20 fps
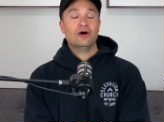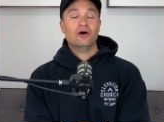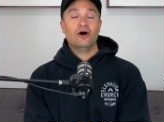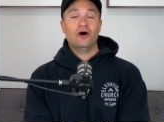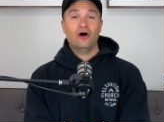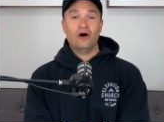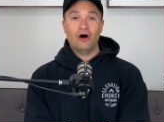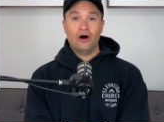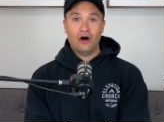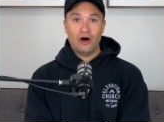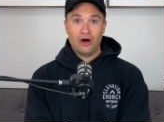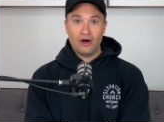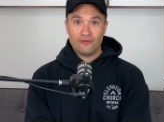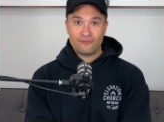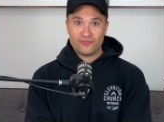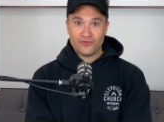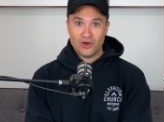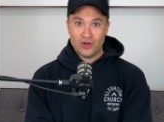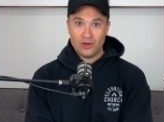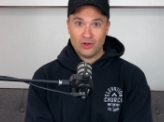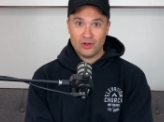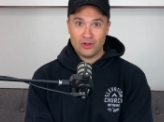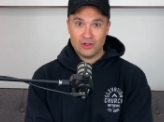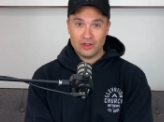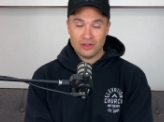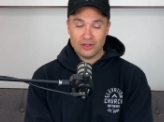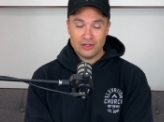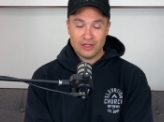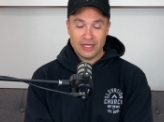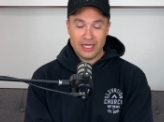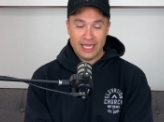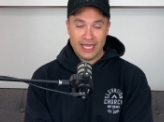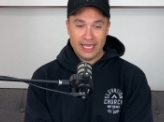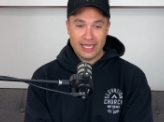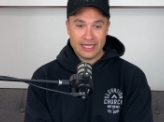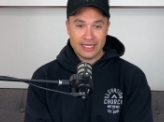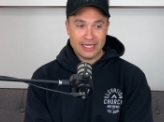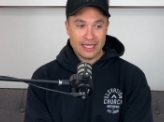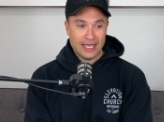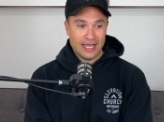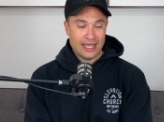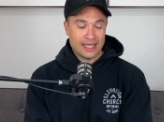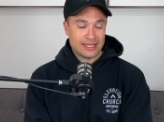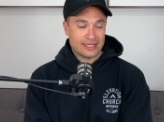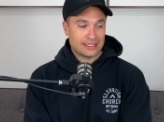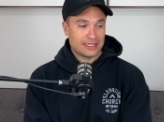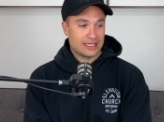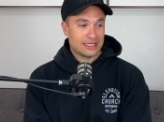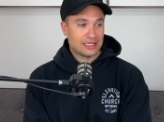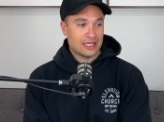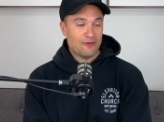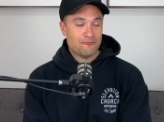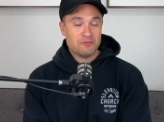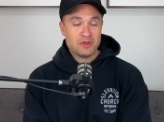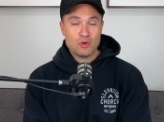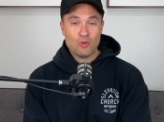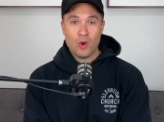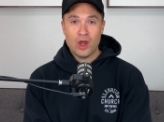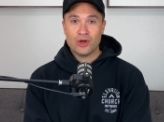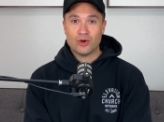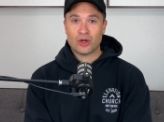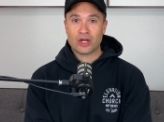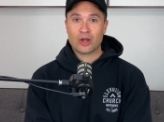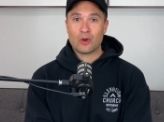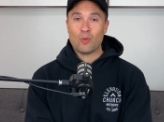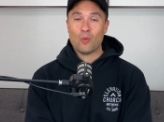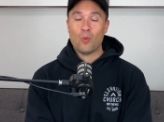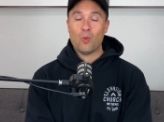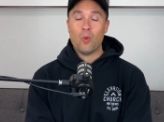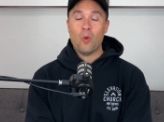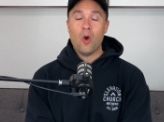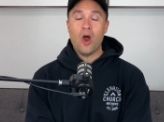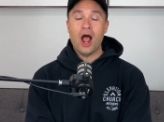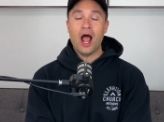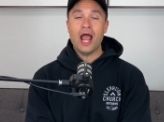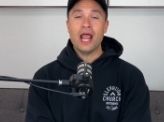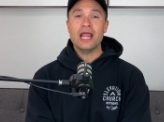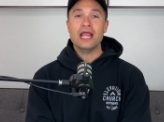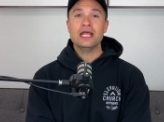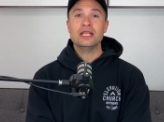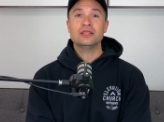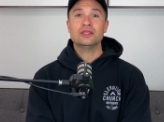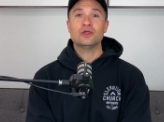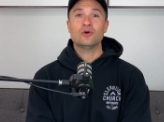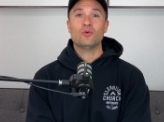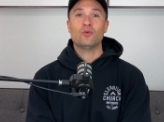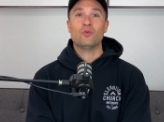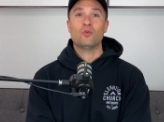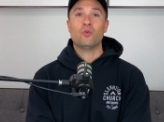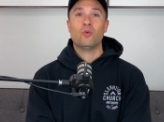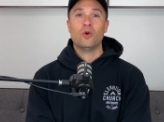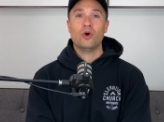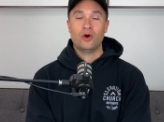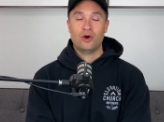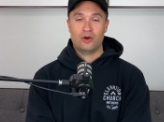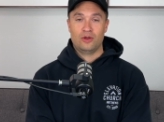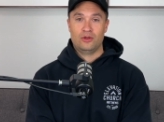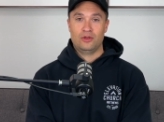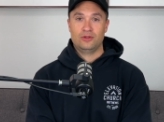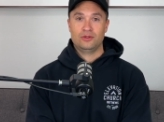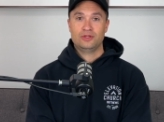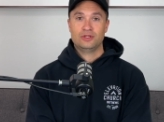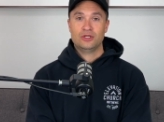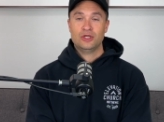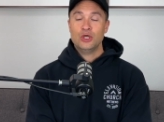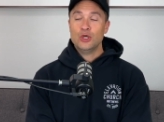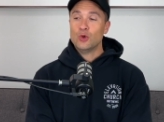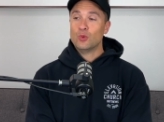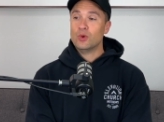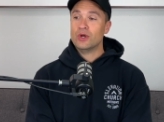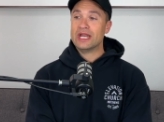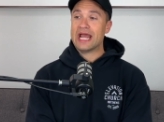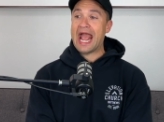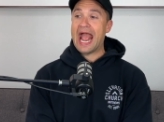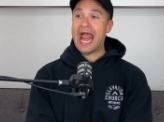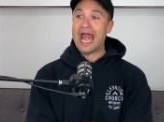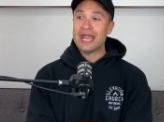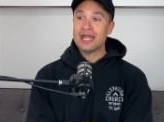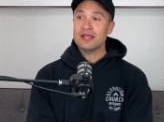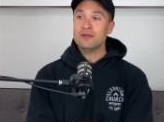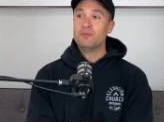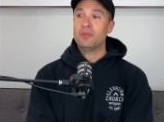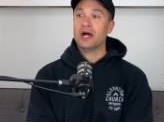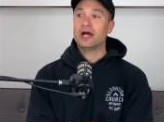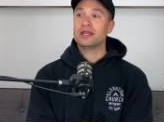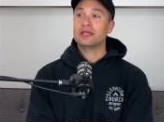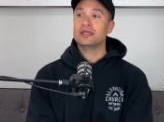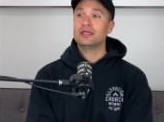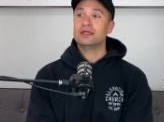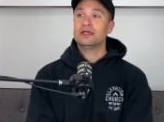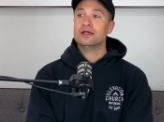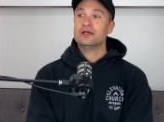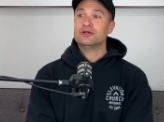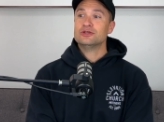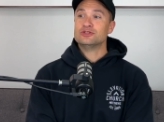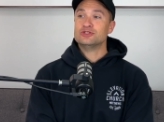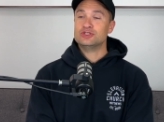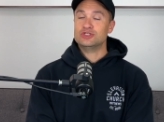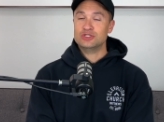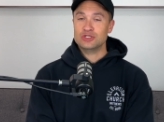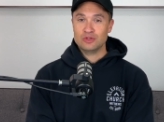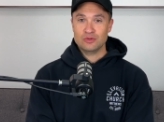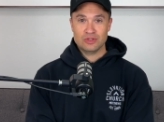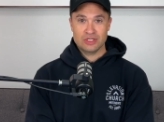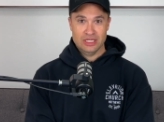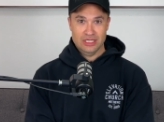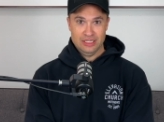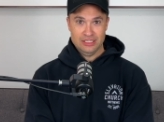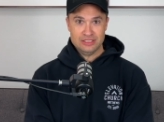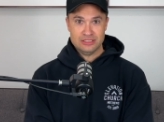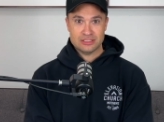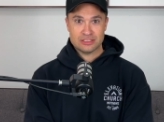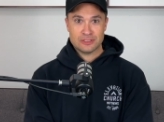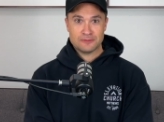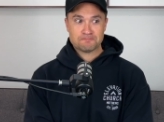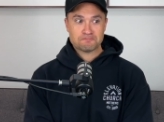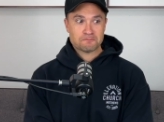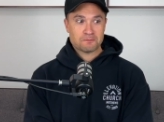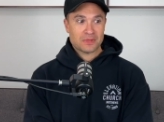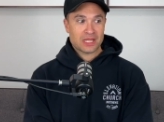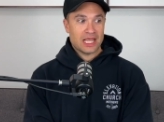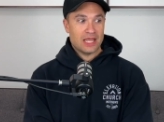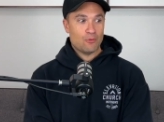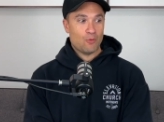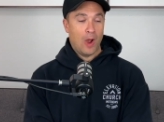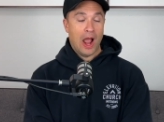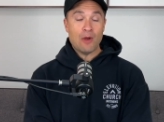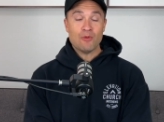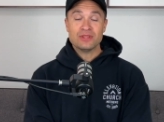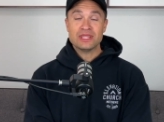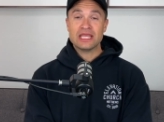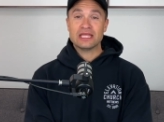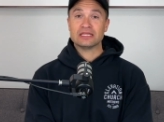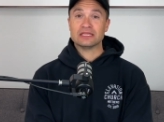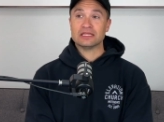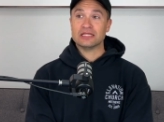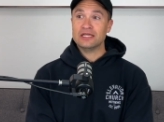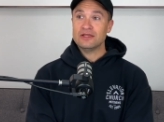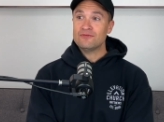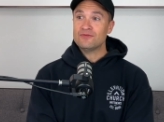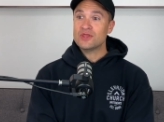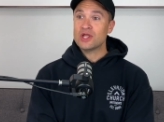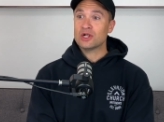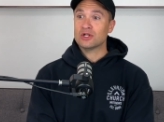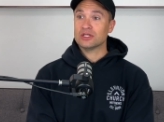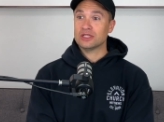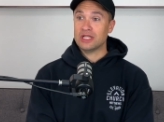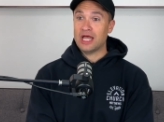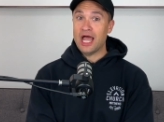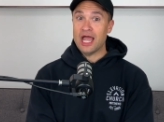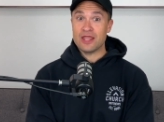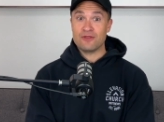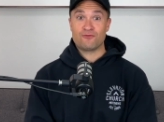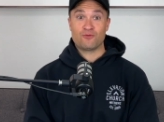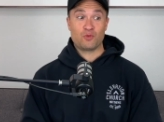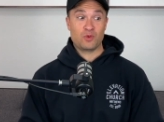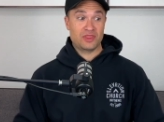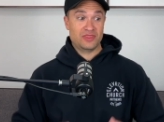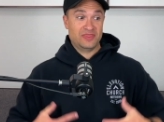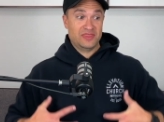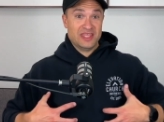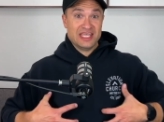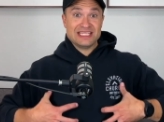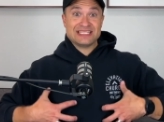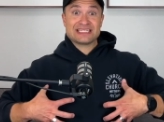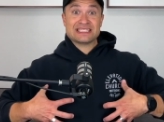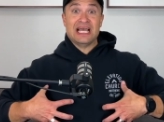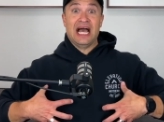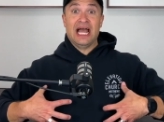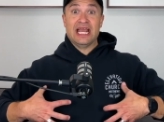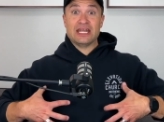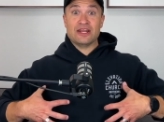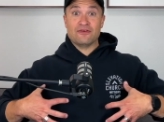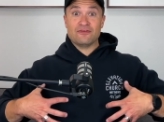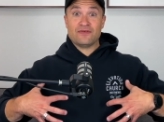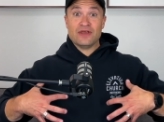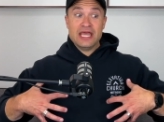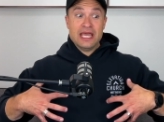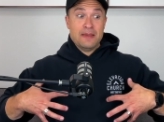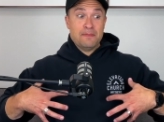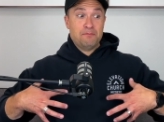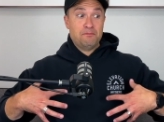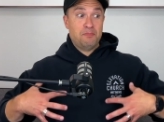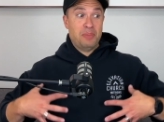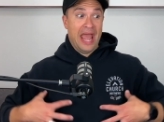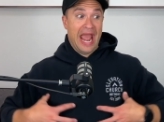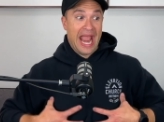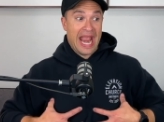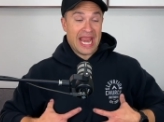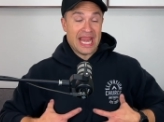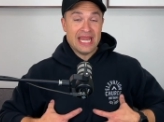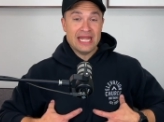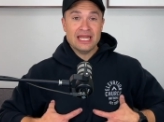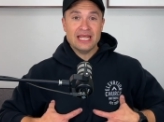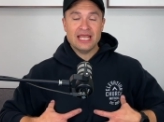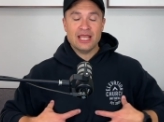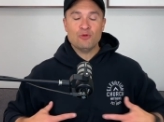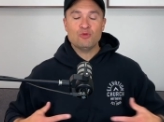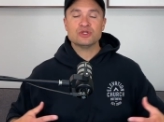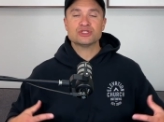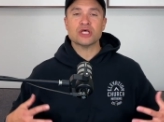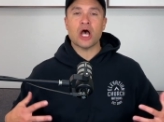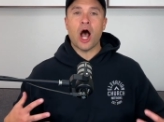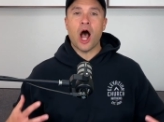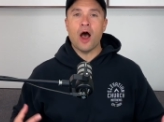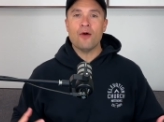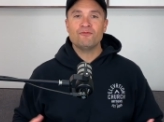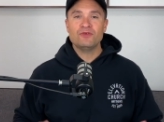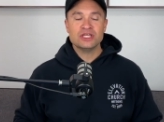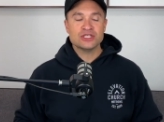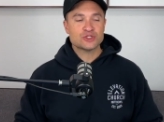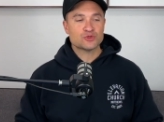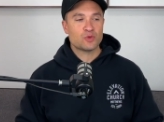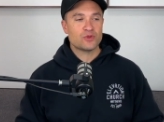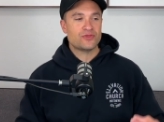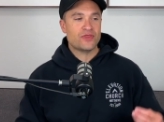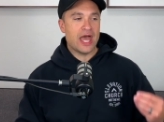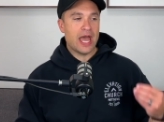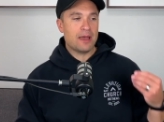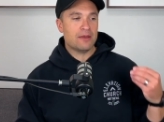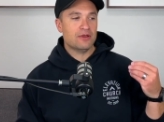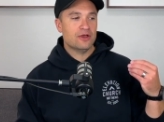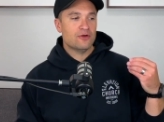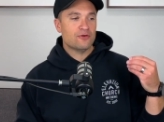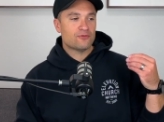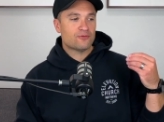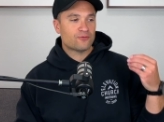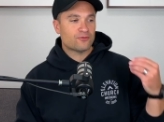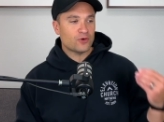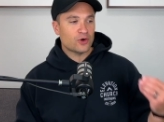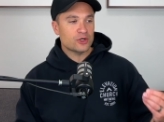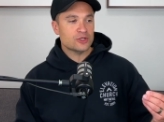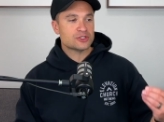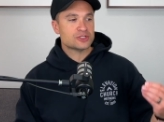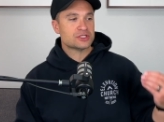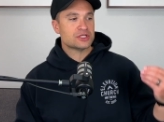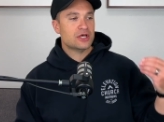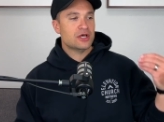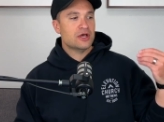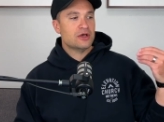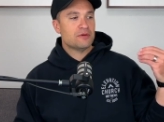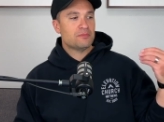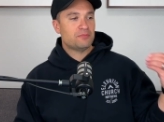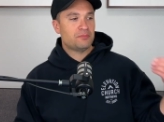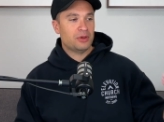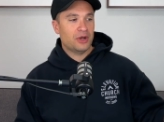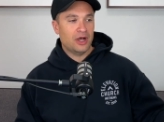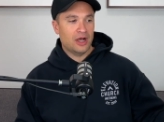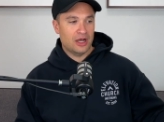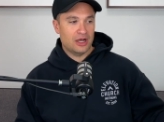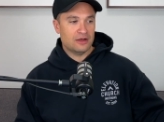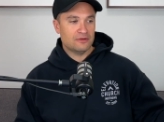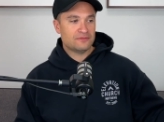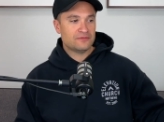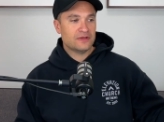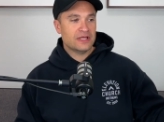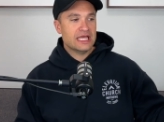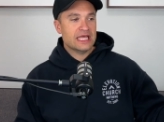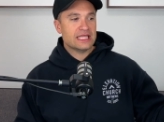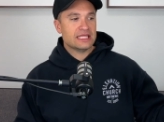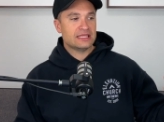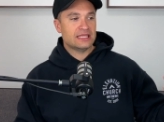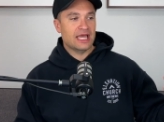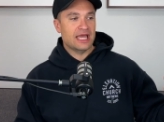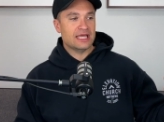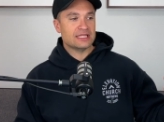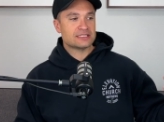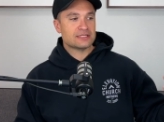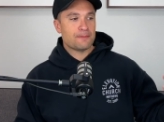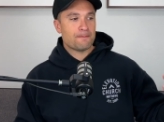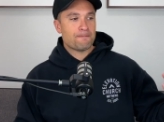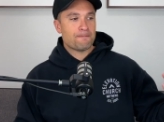awful. It left me wondering, why in the world would anybody do this? Why would they live their life with this kind of pain? It was obvious with that first puff that